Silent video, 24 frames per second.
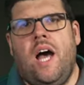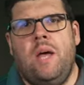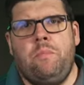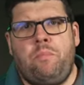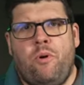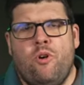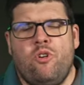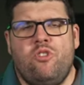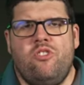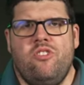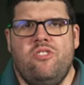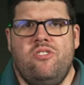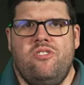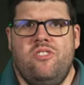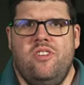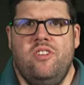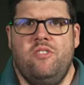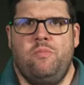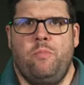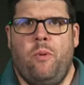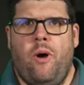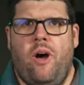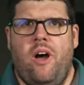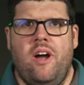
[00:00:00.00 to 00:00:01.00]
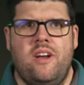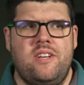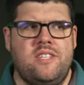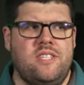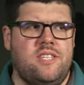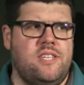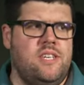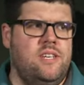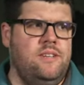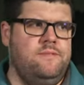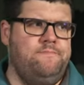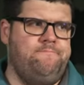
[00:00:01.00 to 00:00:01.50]
I purchased this
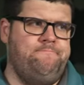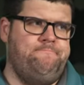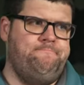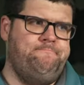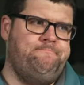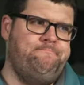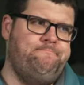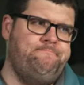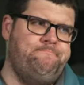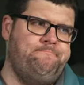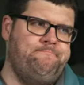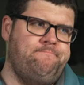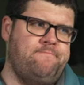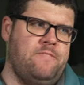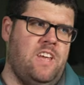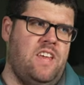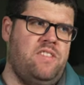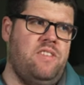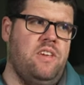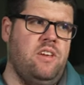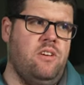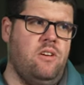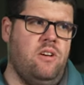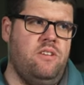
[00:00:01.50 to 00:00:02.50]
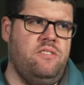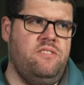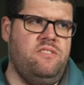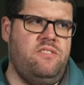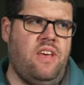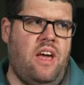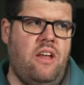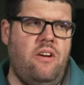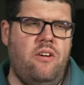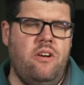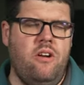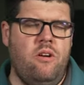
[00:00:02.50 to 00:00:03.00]
box, I think on
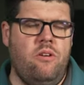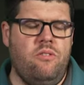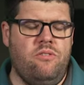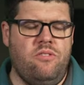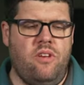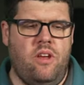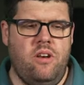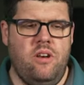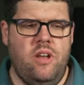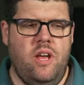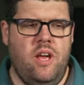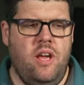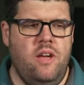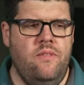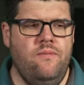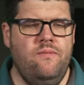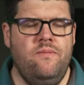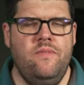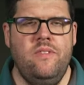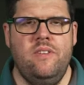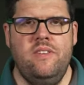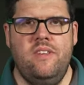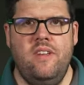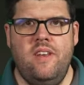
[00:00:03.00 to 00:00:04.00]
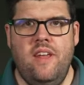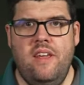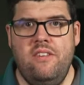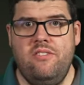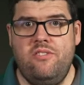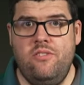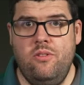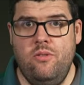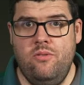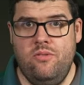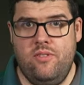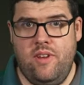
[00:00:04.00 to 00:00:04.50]
Saturday or Sunday. Today's
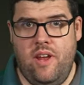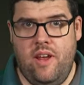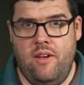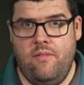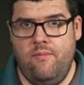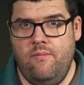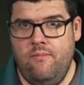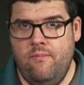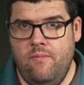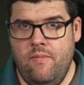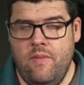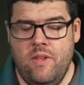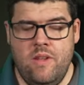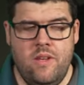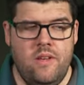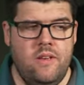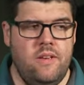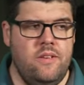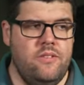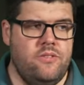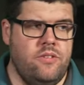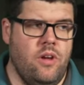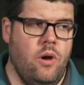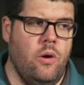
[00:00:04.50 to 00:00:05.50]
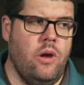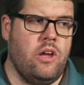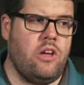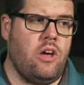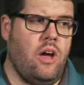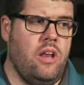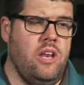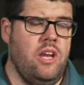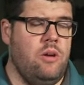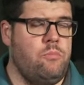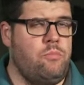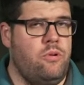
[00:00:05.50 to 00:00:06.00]
Tuesday. So it
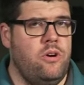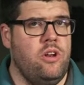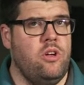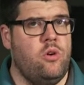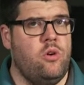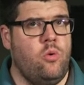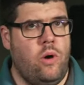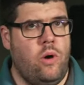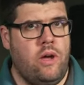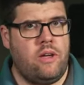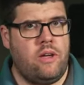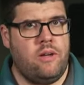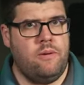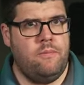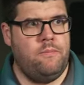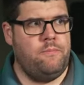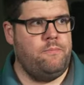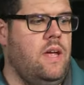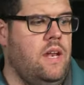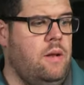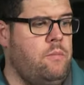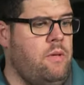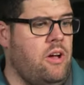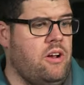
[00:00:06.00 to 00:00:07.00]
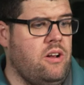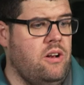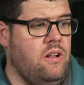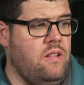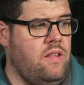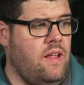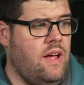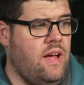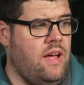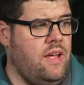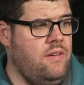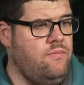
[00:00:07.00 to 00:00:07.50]
got here pretty quick. And I'm not gonna
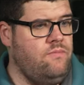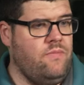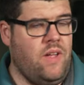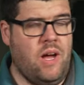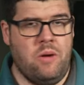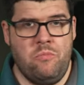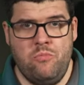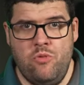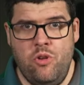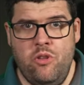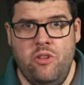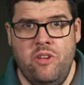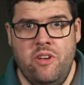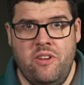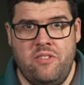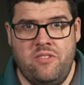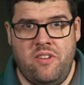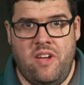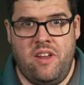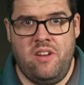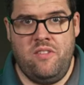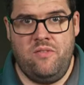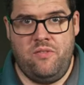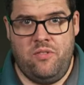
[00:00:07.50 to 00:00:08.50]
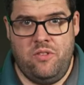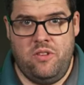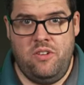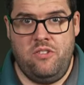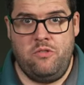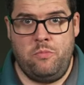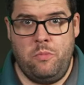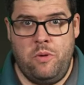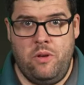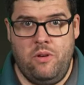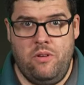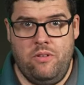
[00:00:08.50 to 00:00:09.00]
lie, I'm really excited for
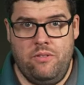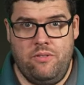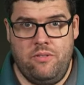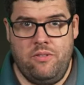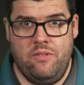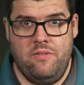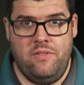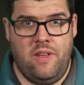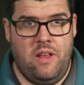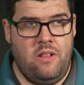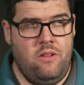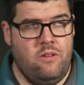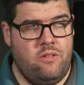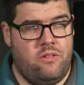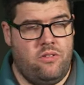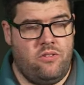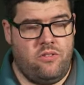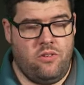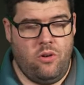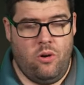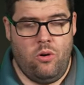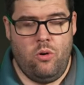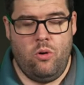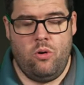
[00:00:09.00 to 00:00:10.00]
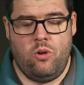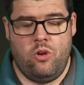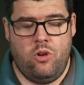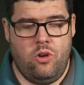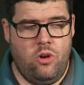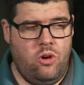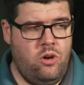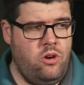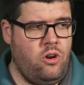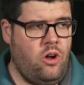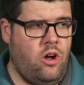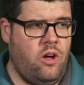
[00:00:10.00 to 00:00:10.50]
these meals. They looked so
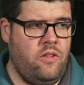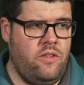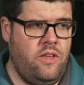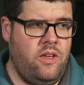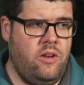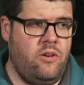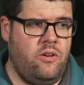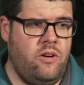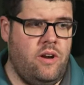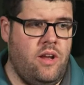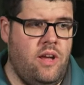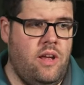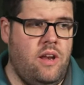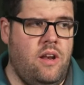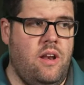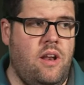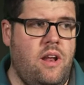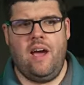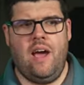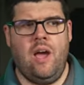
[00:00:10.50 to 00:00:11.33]
good on the internet.